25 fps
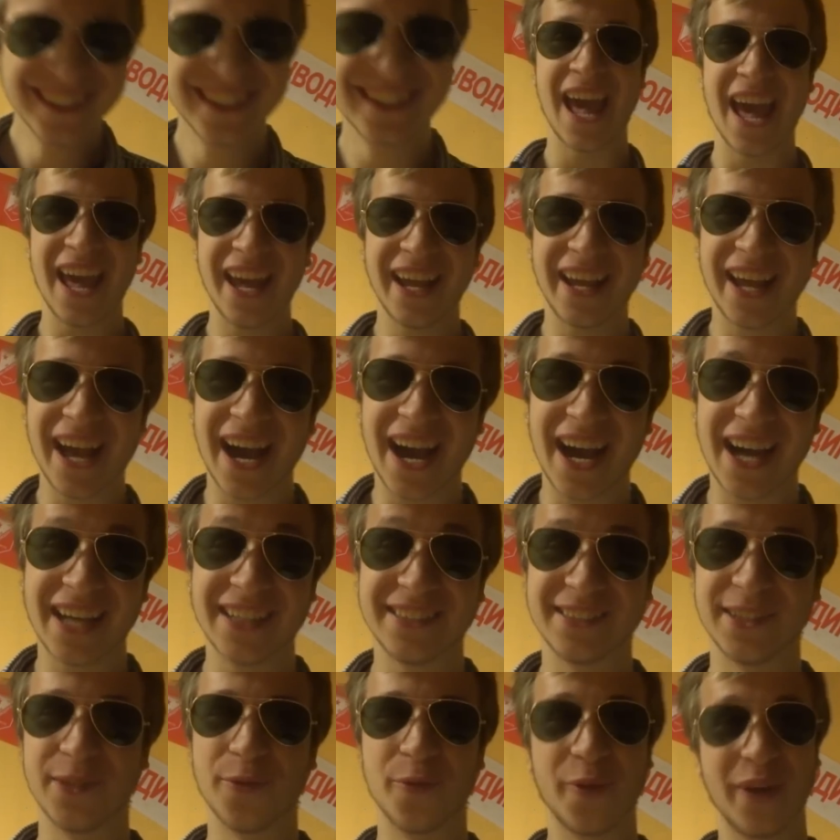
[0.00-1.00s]
Hey
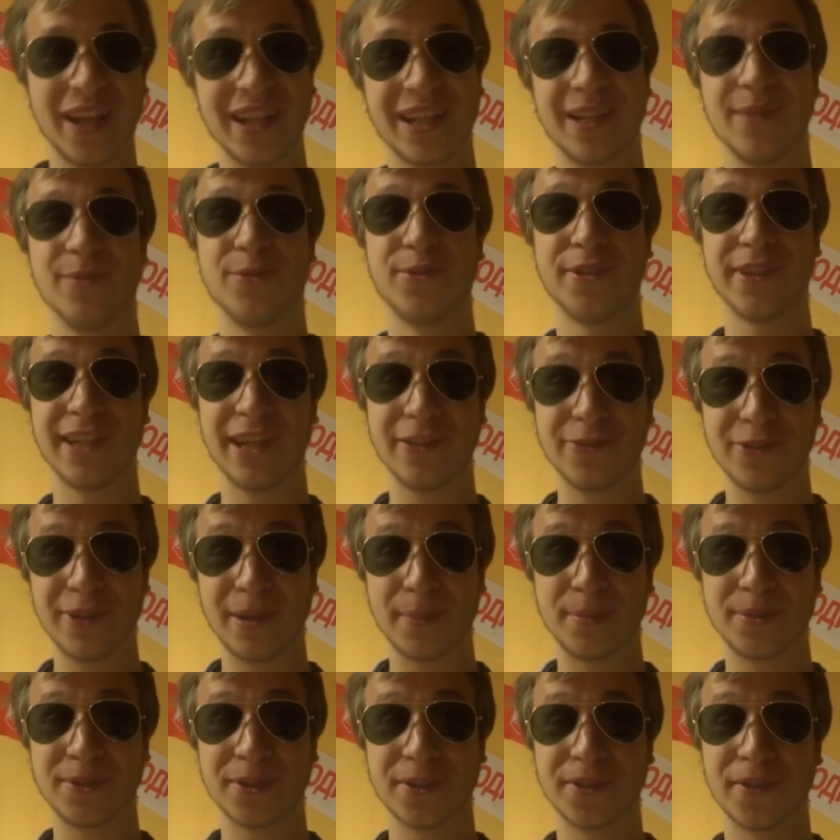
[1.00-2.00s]
guys, and welcome to another
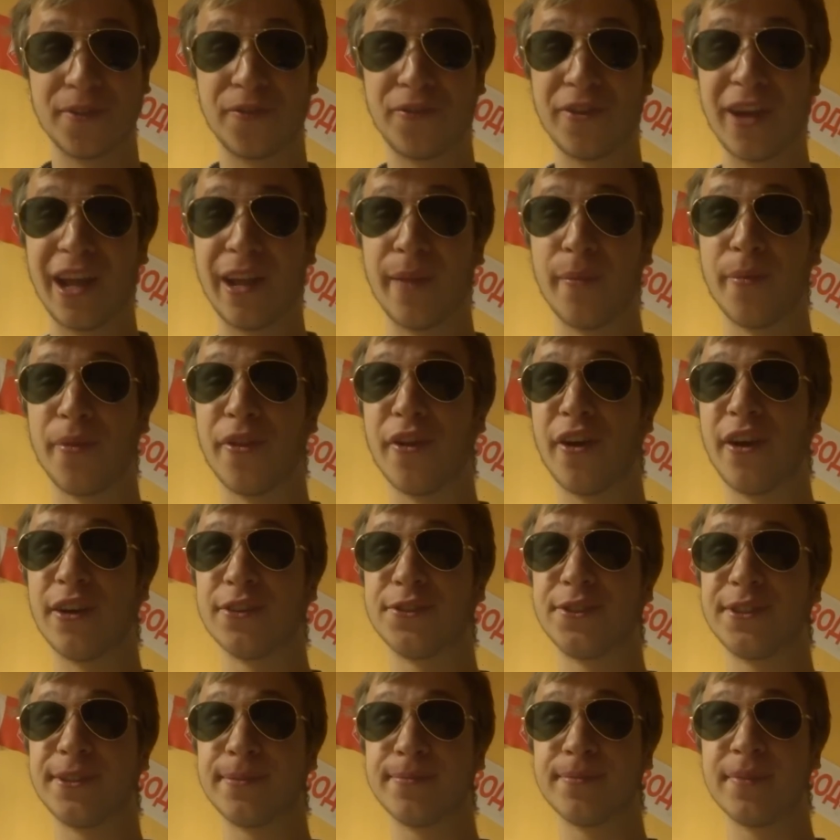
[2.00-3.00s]
episode of Random
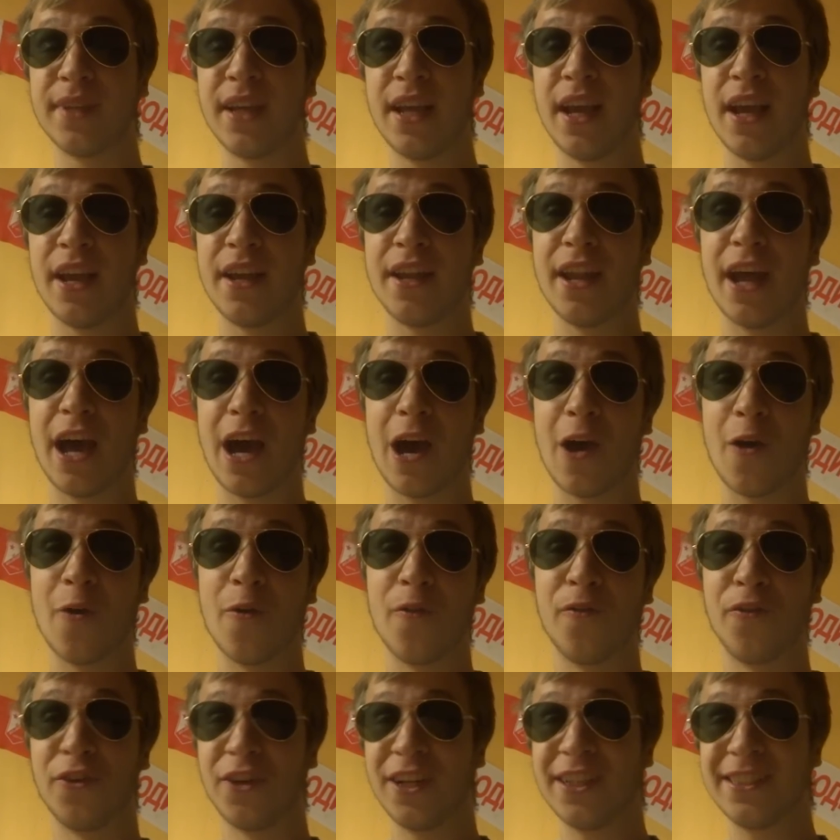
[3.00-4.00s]
Thoughts.
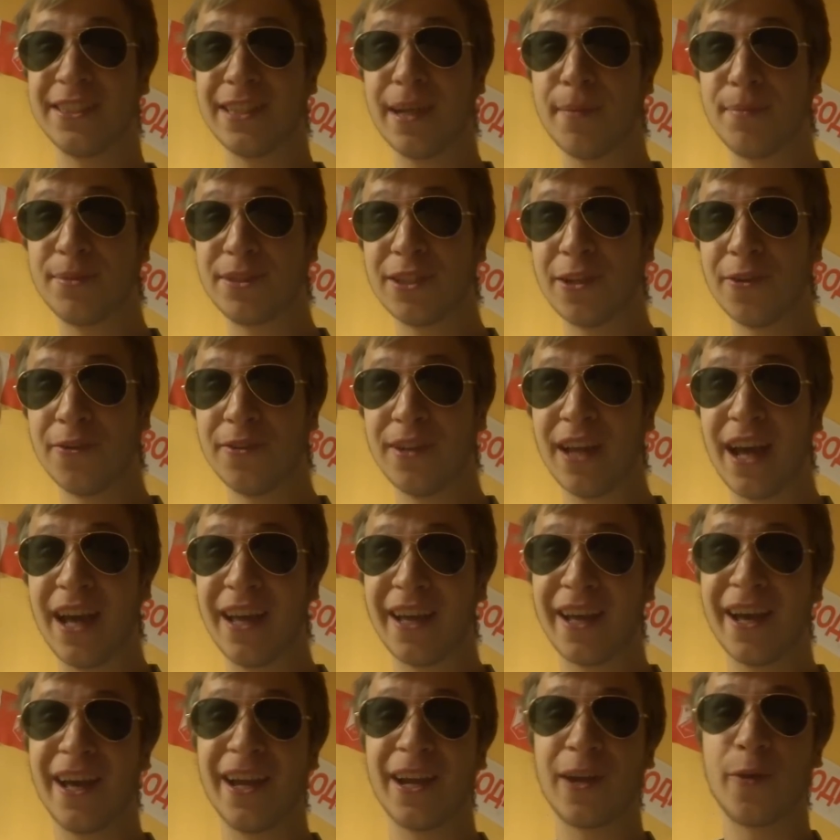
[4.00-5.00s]
Now, for this episode,
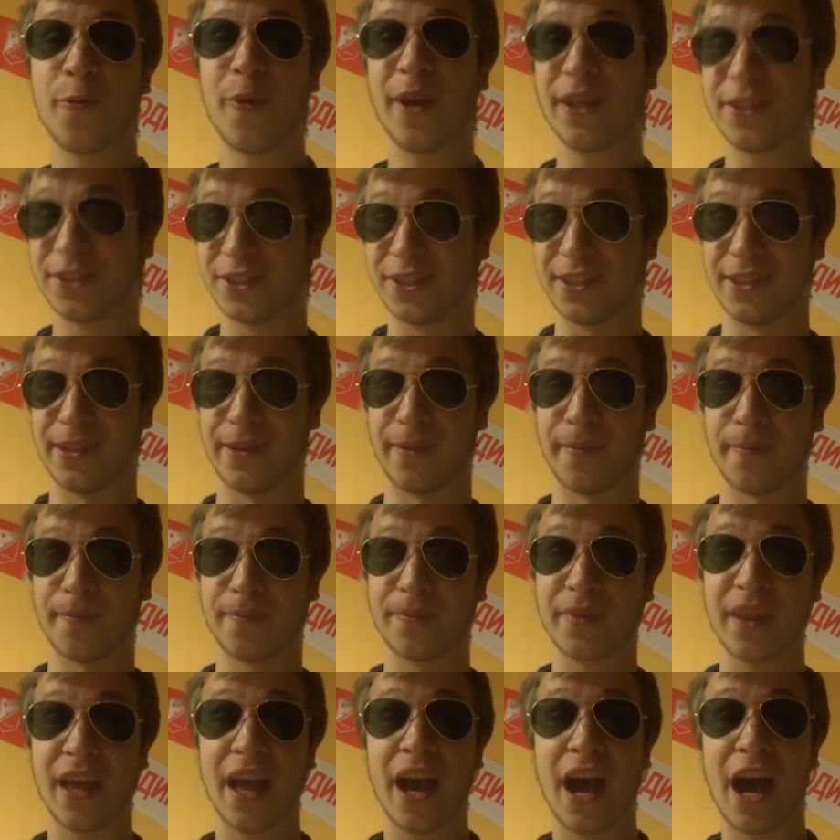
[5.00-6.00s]
I got a question.
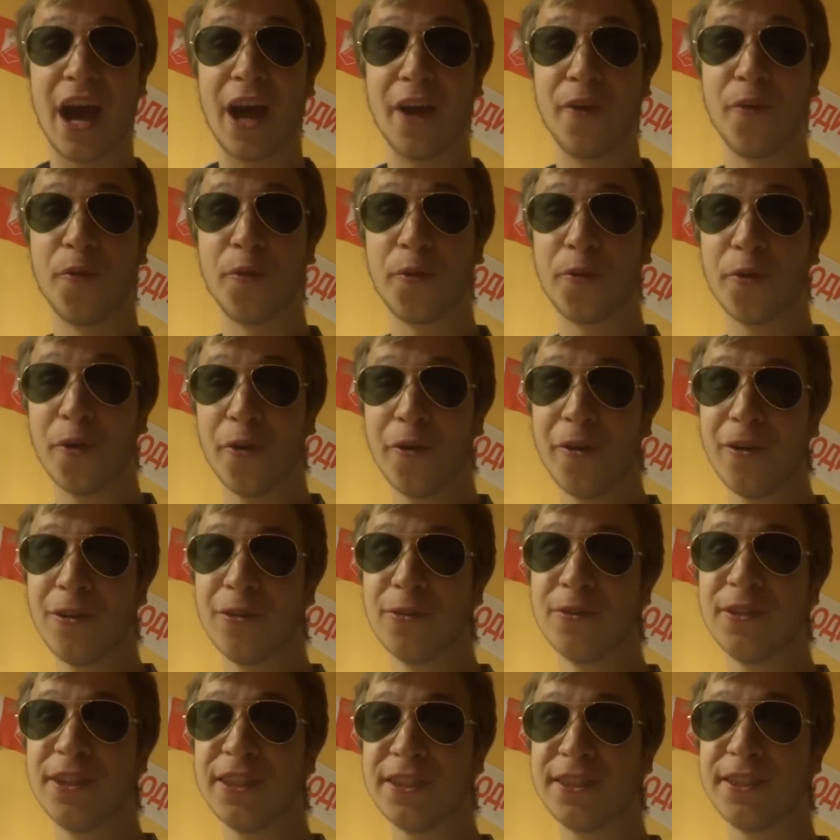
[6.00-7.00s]
Are you going
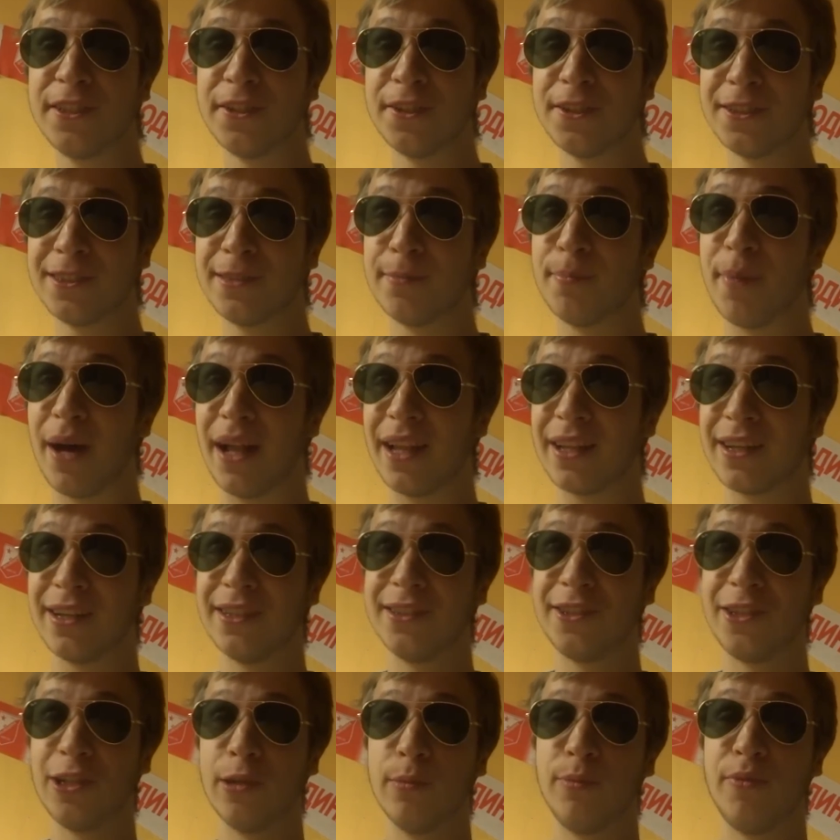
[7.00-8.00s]
to this year's
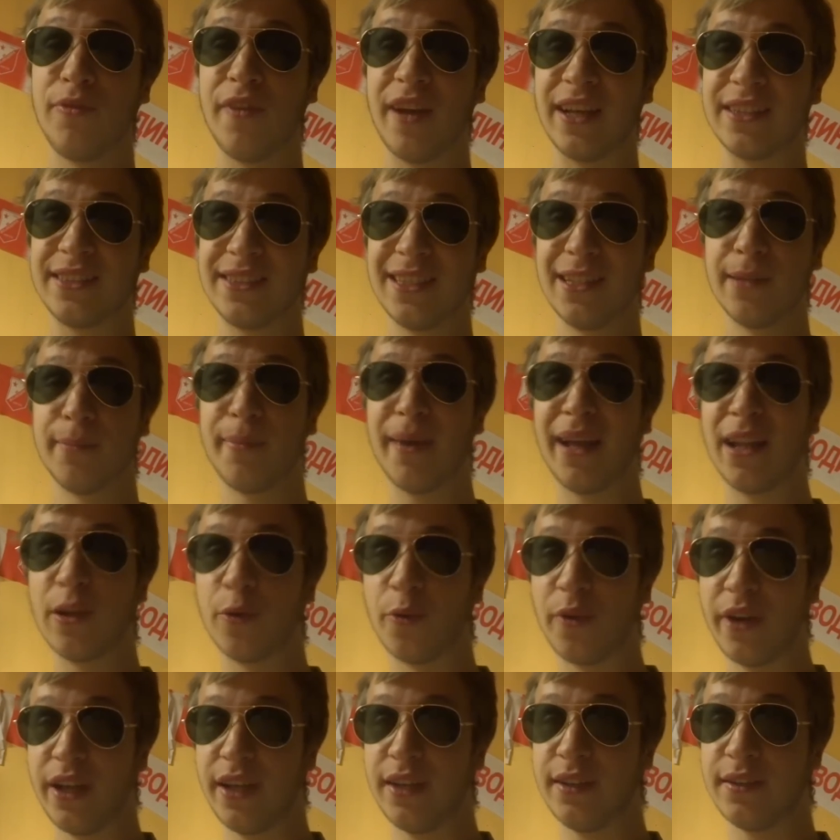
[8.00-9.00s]
Balkan Tube Fest in
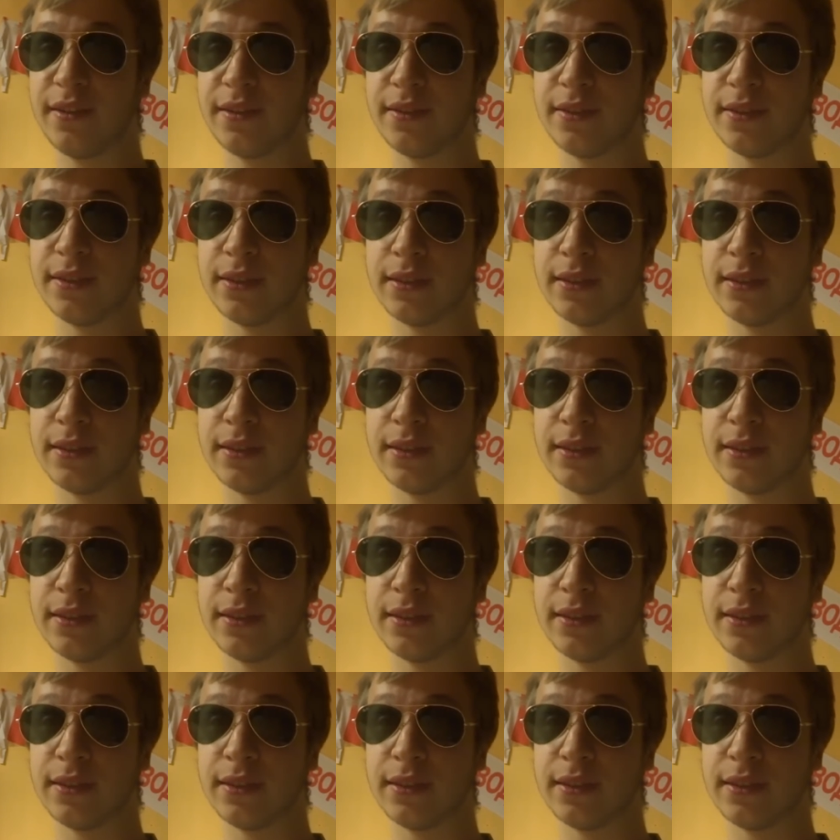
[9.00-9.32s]
Belgrade?